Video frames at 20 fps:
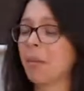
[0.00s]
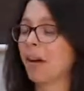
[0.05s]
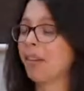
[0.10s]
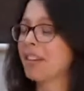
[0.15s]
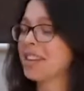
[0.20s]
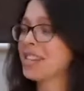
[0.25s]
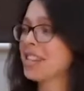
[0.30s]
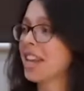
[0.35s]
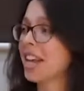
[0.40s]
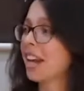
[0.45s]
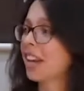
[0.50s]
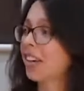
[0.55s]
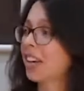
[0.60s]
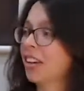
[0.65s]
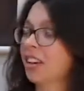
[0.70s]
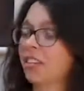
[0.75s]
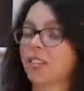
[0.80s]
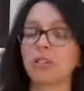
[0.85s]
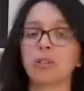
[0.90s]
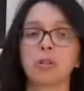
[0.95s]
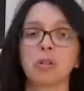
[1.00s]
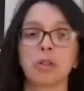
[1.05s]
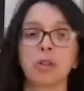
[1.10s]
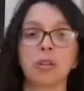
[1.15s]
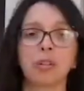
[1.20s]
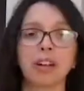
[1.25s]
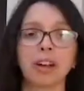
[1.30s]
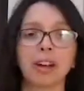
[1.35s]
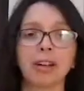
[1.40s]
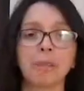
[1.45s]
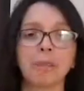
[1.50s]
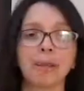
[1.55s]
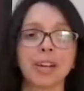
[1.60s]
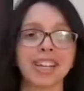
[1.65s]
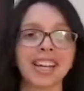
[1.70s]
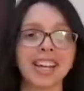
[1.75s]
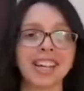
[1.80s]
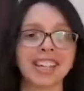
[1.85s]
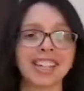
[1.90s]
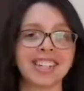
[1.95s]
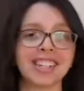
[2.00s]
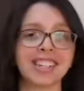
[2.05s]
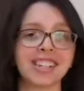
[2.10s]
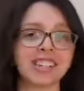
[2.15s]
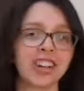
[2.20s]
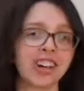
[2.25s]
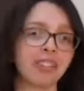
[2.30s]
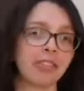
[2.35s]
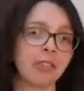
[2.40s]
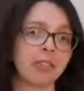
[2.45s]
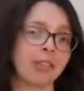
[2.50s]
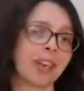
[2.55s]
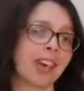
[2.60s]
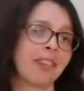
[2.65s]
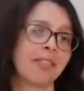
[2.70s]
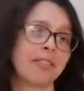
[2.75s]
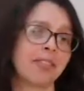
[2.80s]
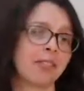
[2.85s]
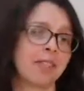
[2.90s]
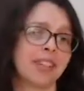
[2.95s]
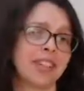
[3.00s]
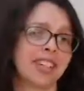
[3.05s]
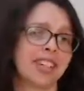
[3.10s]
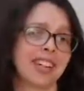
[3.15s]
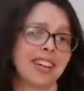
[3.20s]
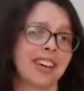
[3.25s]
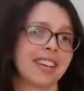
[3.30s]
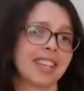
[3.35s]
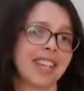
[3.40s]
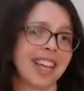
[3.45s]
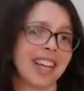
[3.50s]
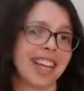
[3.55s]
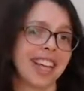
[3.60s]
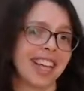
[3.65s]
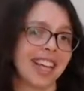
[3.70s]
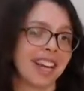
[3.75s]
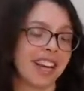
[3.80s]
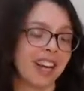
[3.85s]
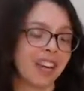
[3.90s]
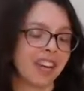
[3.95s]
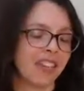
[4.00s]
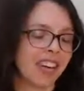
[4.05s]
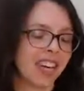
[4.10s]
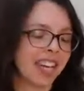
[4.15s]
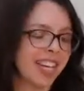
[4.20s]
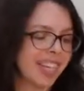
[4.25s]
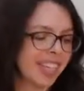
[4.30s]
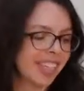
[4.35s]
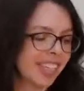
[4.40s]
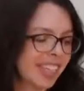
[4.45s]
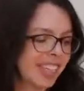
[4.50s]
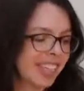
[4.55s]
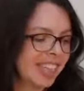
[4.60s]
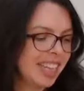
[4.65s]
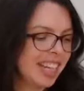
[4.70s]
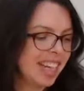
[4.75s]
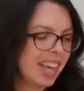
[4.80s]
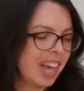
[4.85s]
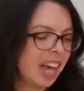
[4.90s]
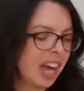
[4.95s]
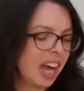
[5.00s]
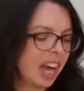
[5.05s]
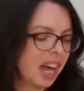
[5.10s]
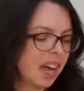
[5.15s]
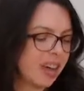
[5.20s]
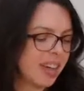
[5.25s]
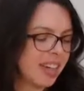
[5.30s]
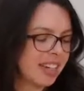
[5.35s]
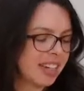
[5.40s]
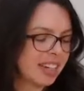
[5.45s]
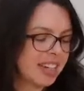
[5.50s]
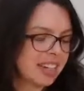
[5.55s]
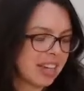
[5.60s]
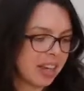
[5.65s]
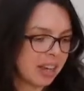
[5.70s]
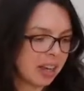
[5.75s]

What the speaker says: this area or meditation in general, feel free to ask anything you like, really. And